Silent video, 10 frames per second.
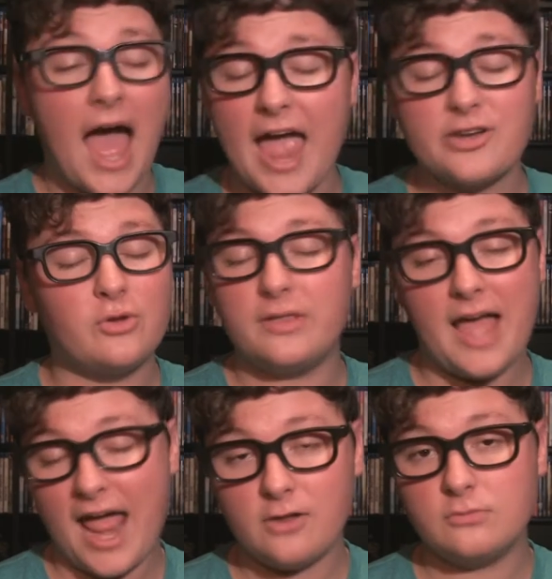I
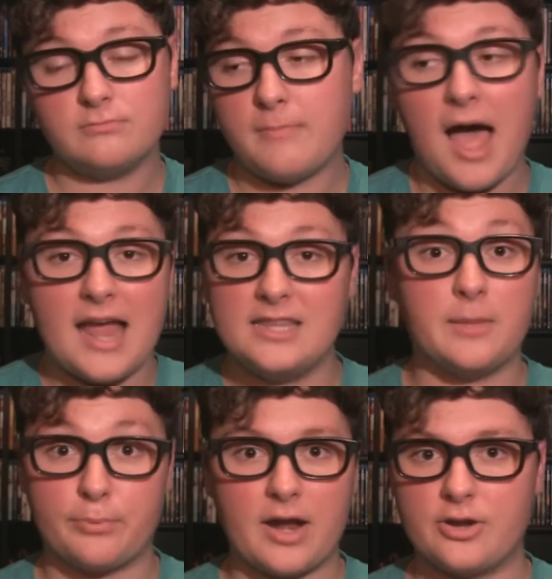don't
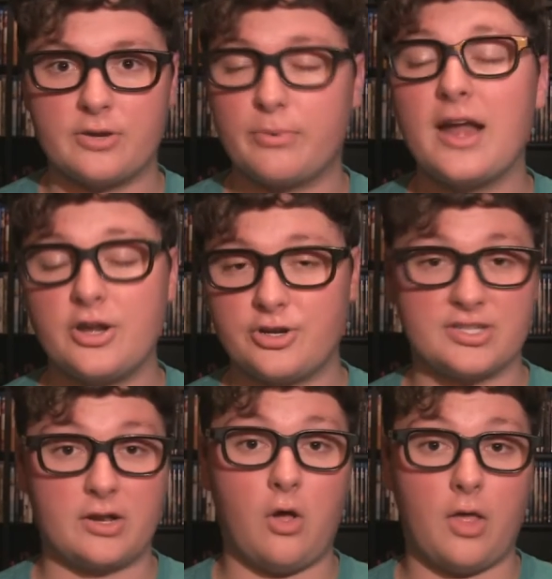mind the
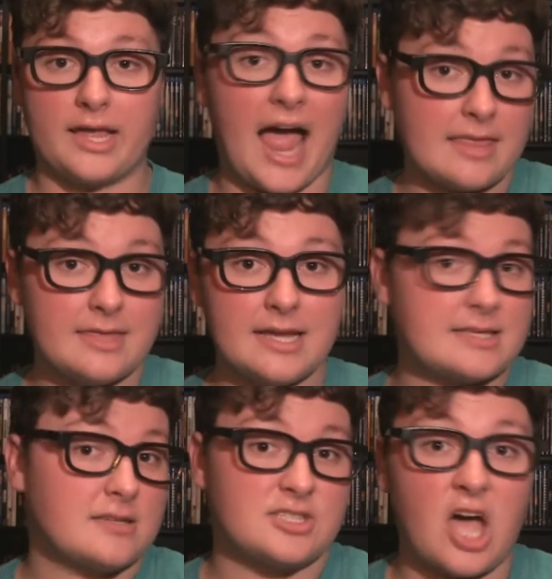Predators at all. I think
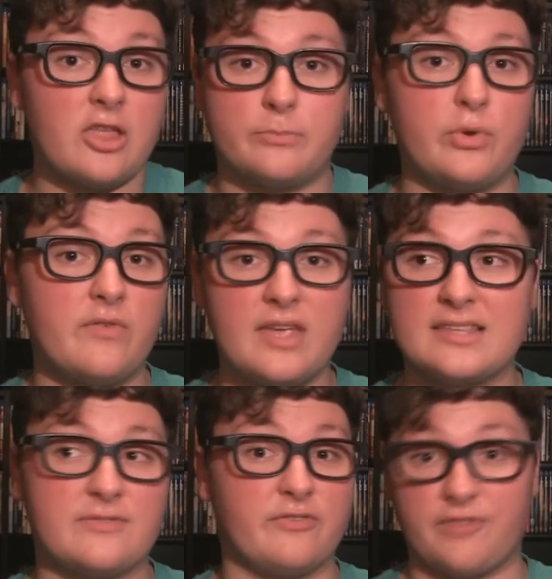it's a solid movie.
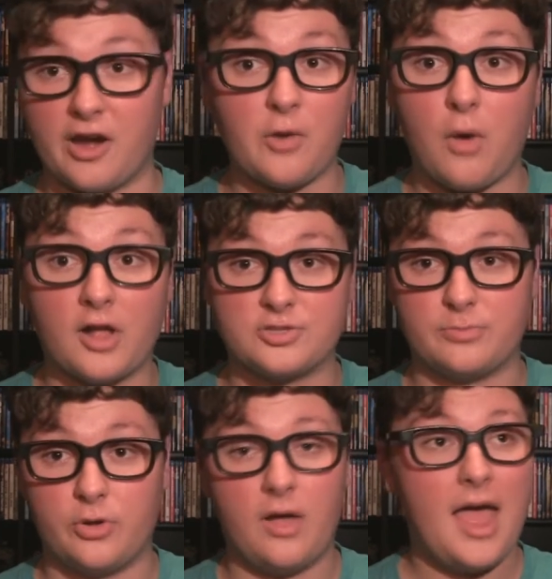It's very
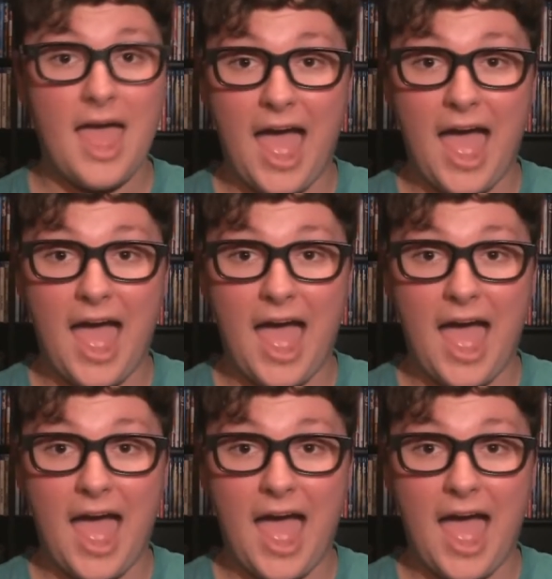watchable.